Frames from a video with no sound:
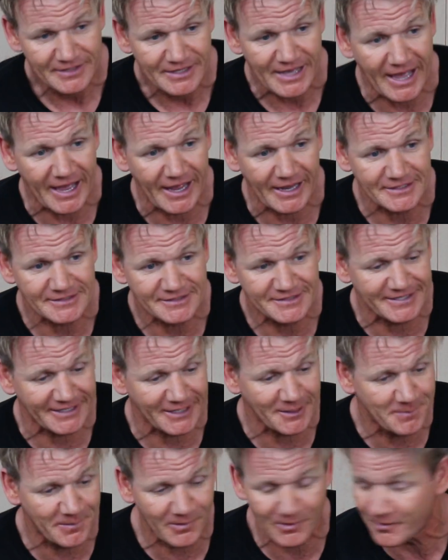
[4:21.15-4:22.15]
And
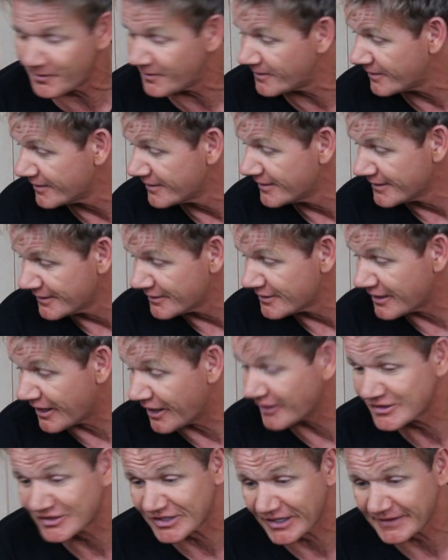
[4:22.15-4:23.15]
Singapore
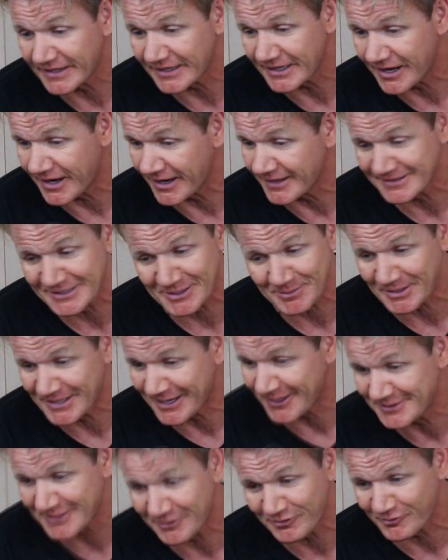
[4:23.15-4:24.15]
on Sunday night, we
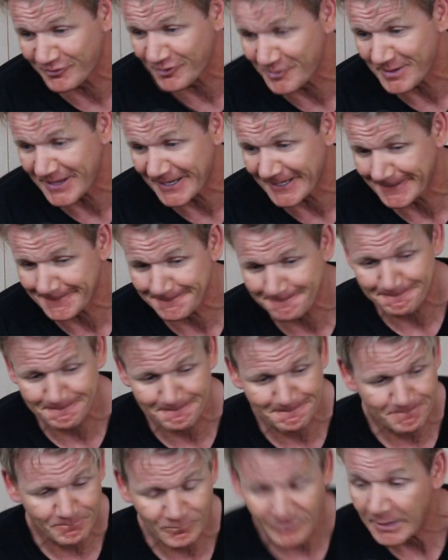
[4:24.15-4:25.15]
know.
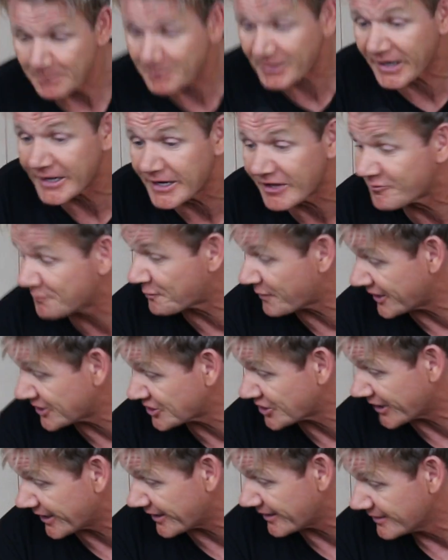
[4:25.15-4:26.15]
But I love
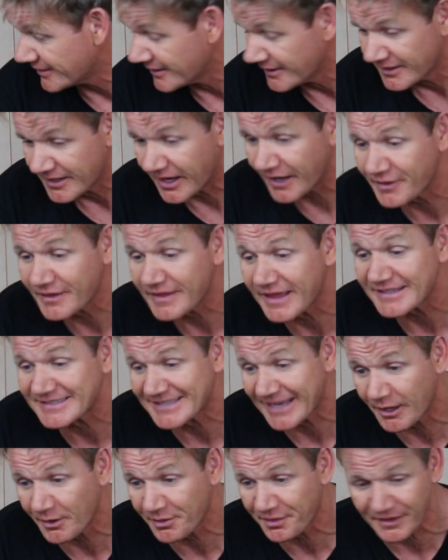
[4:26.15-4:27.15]
pressure. I think that's
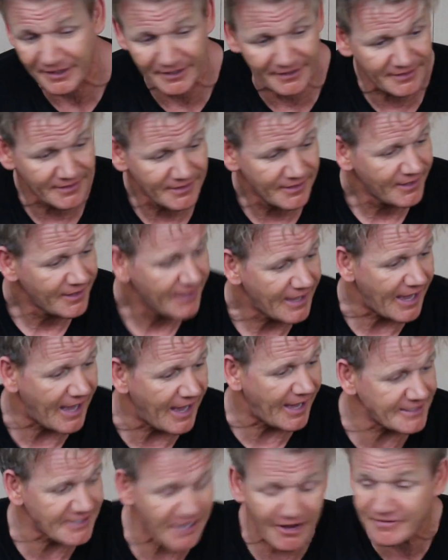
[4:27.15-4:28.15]
healthy.
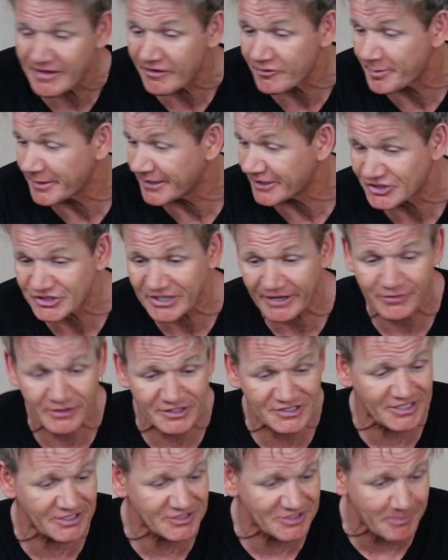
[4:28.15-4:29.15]
And I've never been a chef
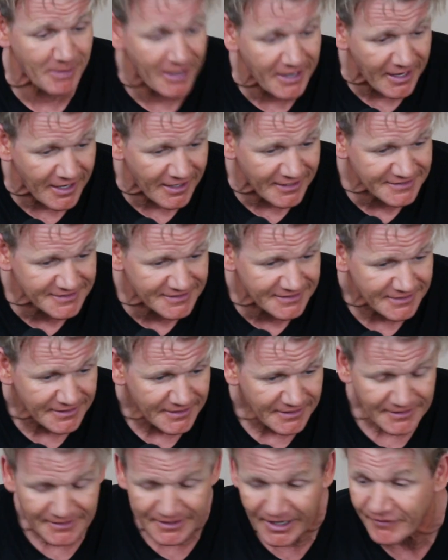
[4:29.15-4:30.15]
that sits on my arse.
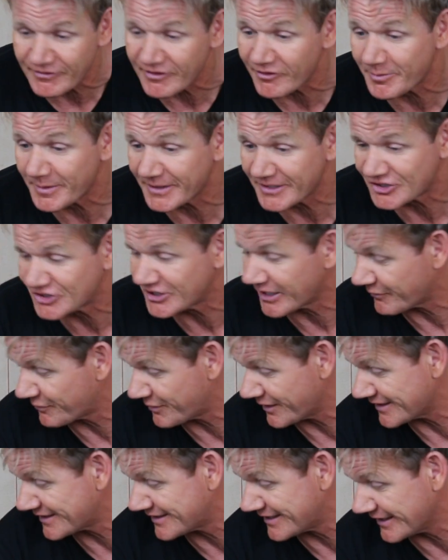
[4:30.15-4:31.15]
I've never been a chef
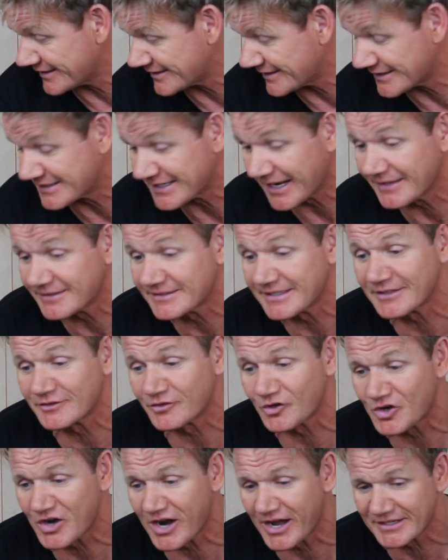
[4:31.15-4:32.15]
that sits and takes things
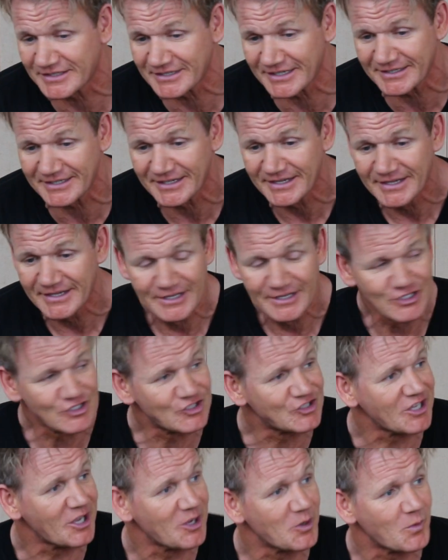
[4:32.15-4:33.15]
for granted.
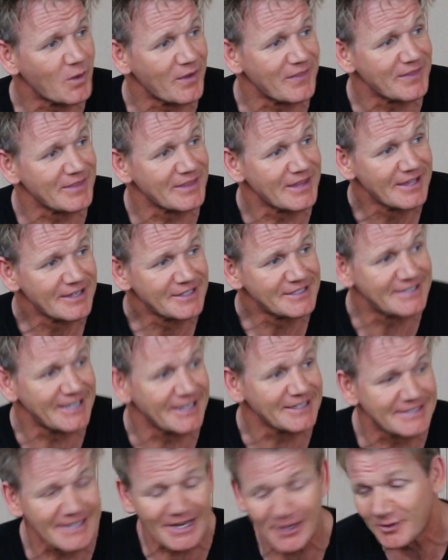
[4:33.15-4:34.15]
So when
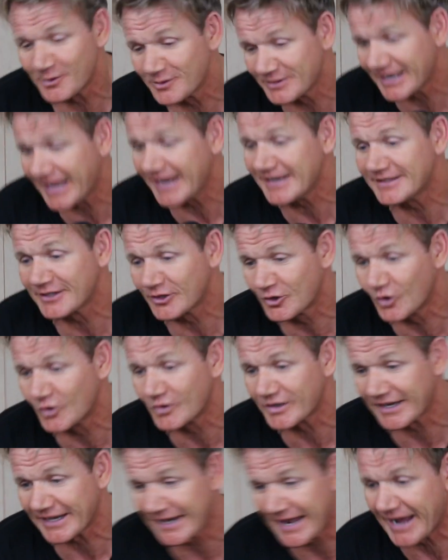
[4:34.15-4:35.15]
Singtel laid the
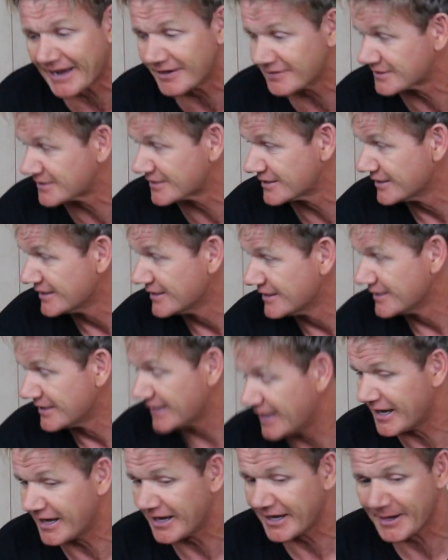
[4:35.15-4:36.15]
gauntlet out
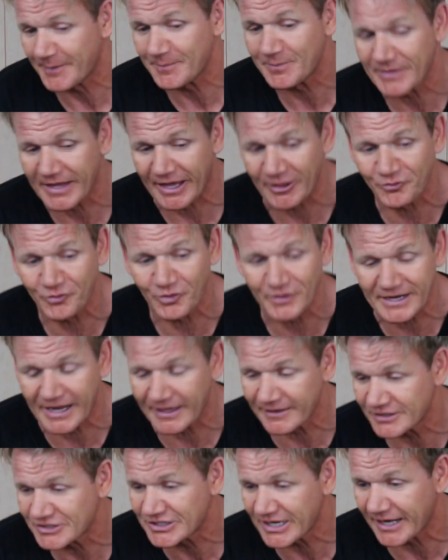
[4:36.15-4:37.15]
and threw
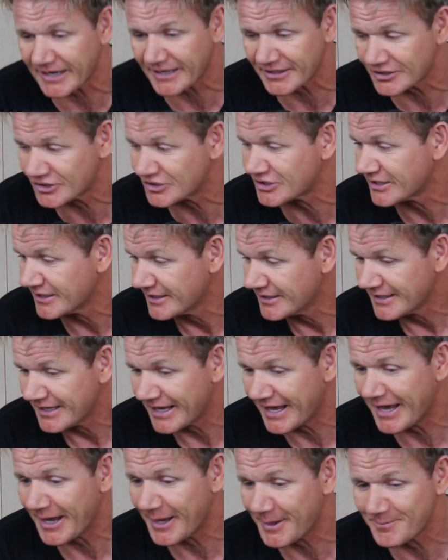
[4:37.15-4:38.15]
down the challenge,
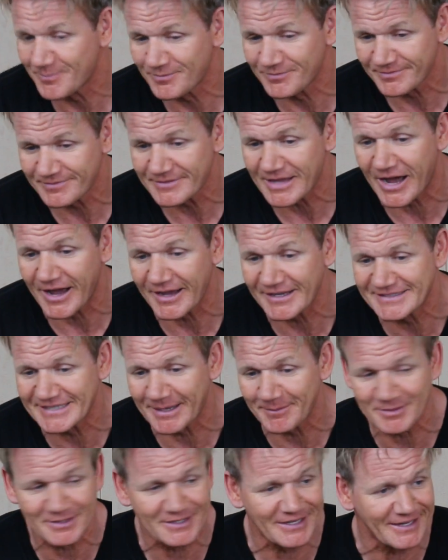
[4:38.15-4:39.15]
I
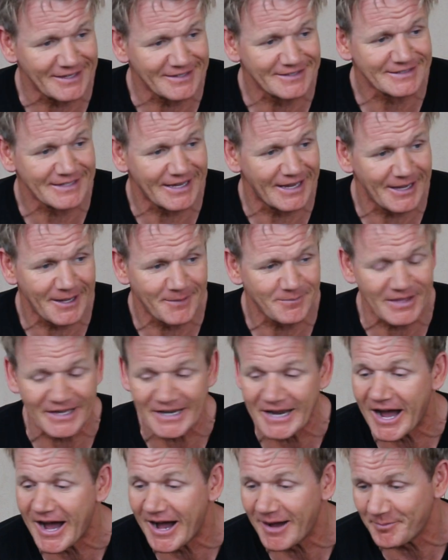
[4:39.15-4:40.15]
accepted it in
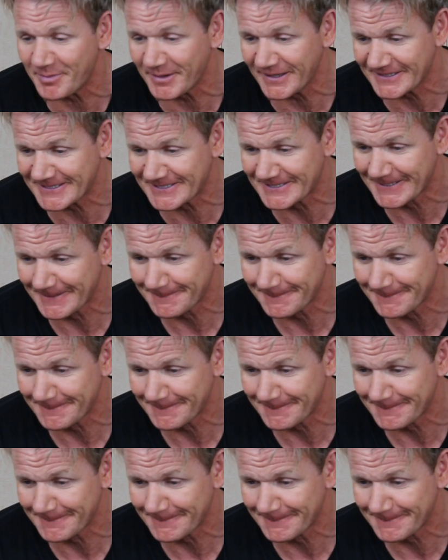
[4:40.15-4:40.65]
a heartbeat.